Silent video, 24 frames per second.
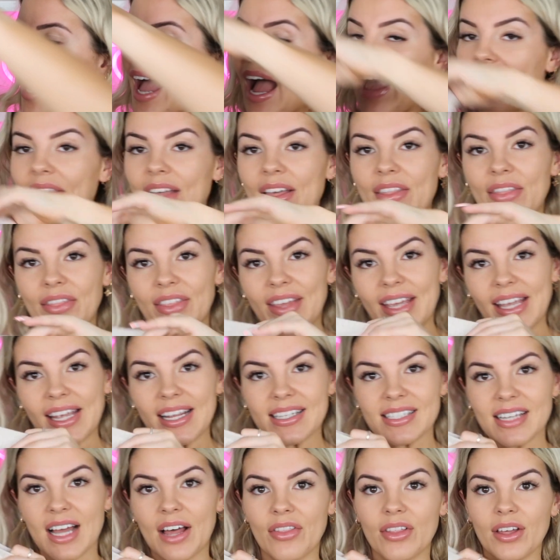And then
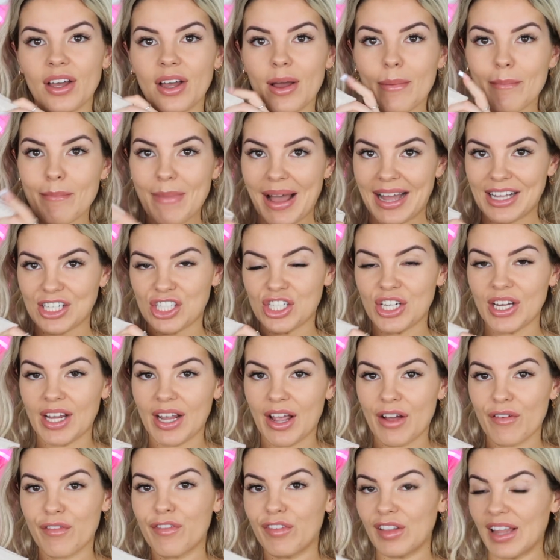these are the
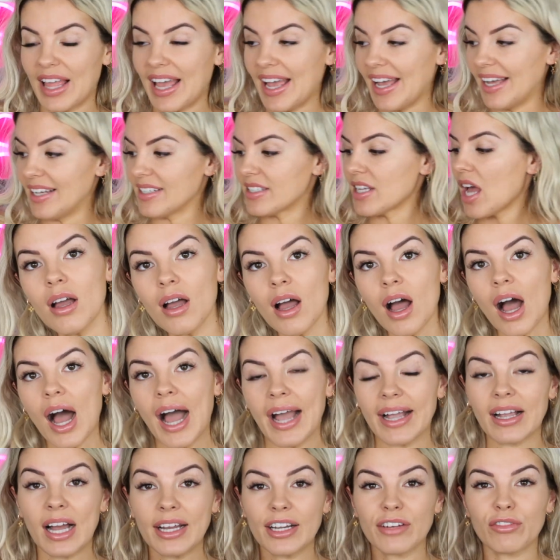matching flares.
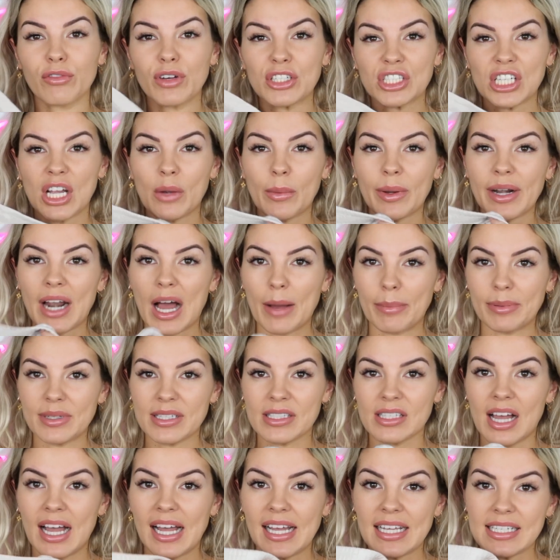I kind of wish I went up a
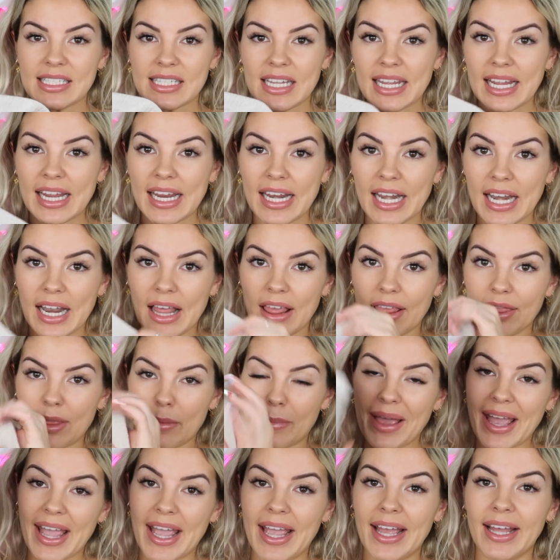size in the
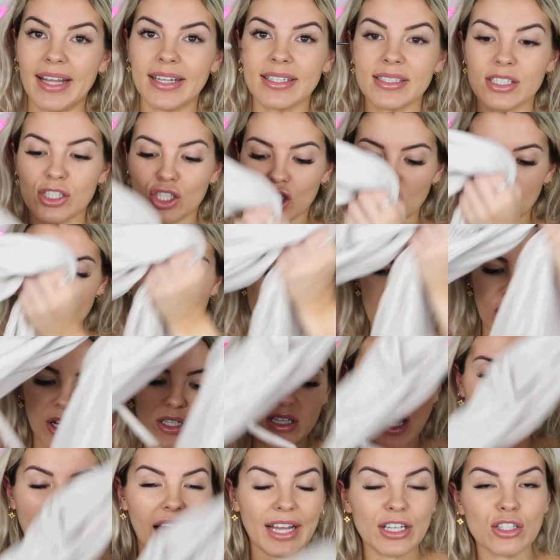pants just because
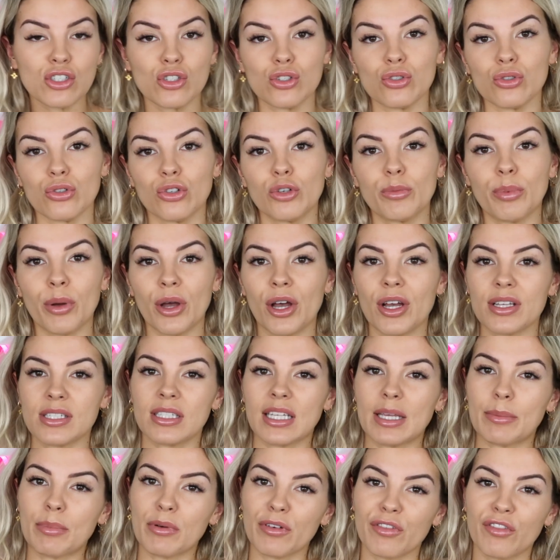I do
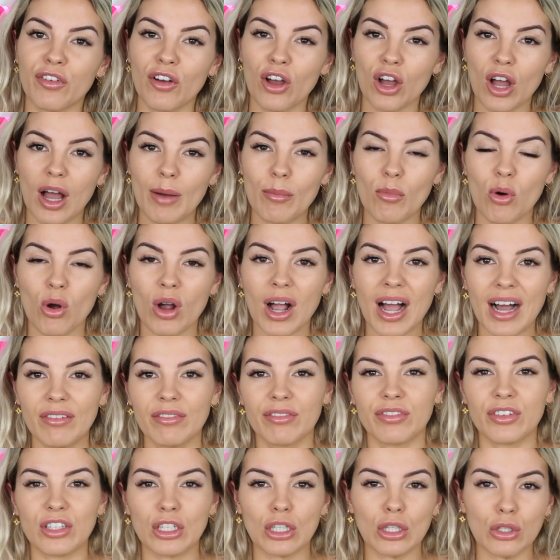personally prefer a more
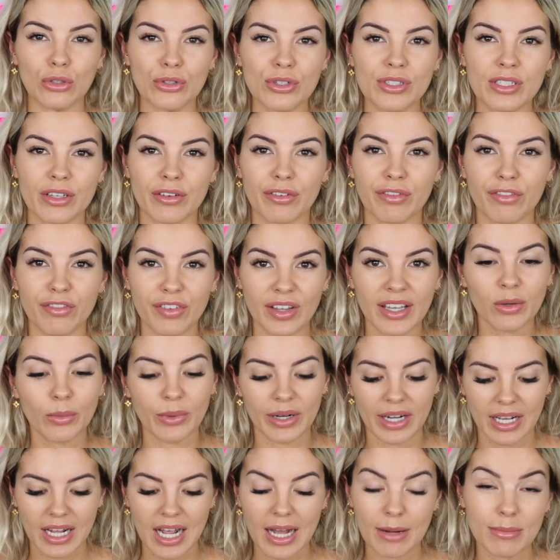comfort, looser fit
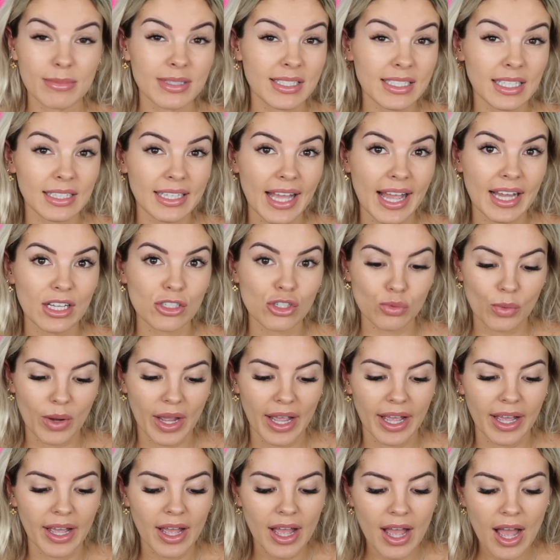when it comes to
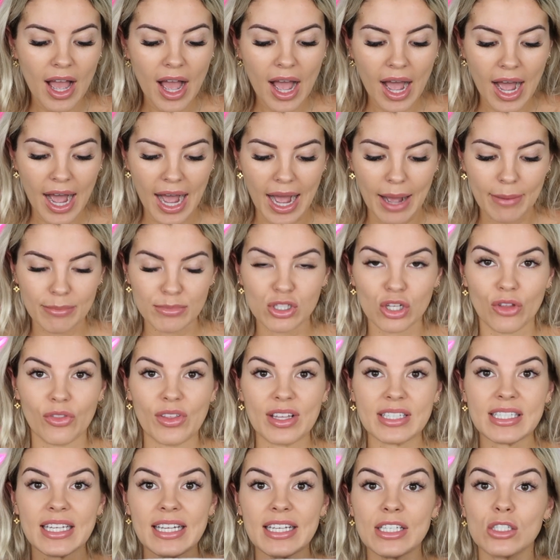loungewear. Um, so
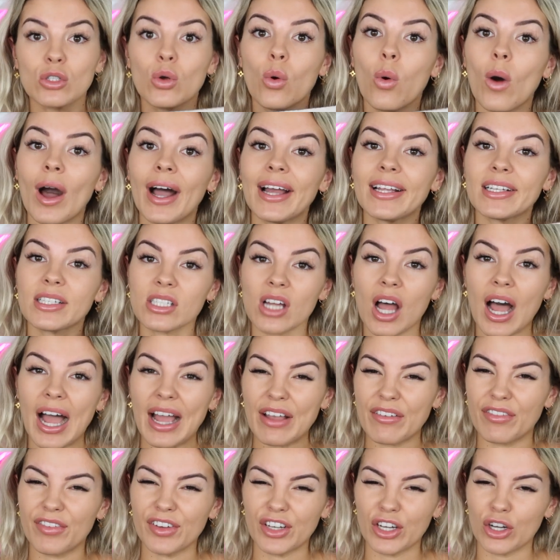this is quite
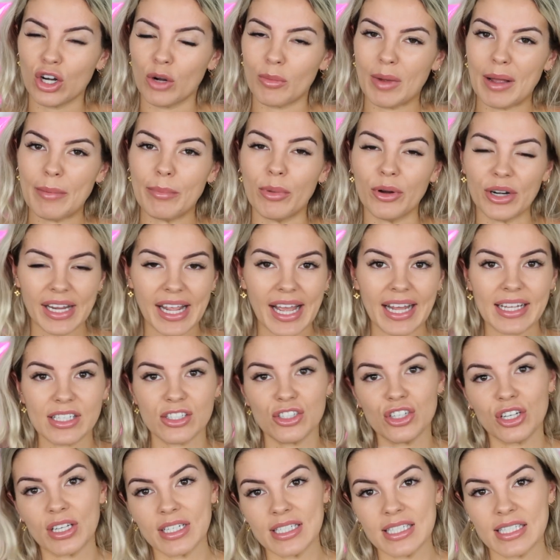tight fitted on my body
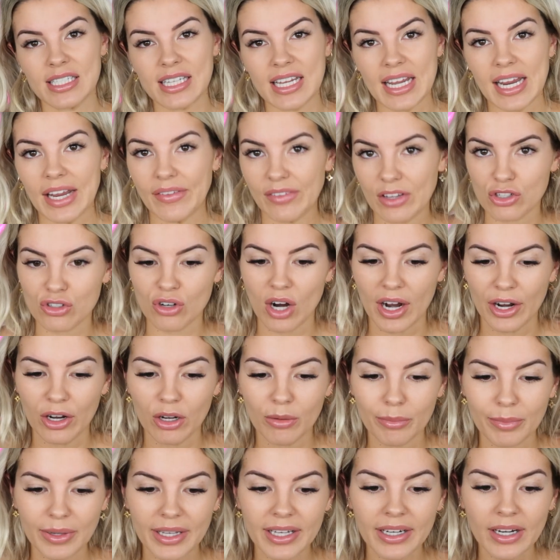as you can see in the try
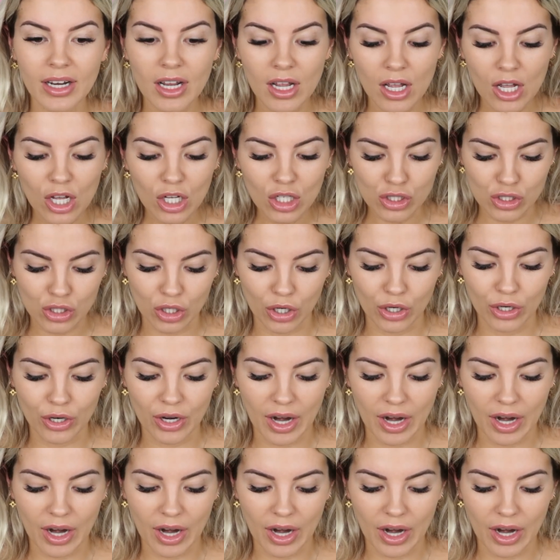on bit. So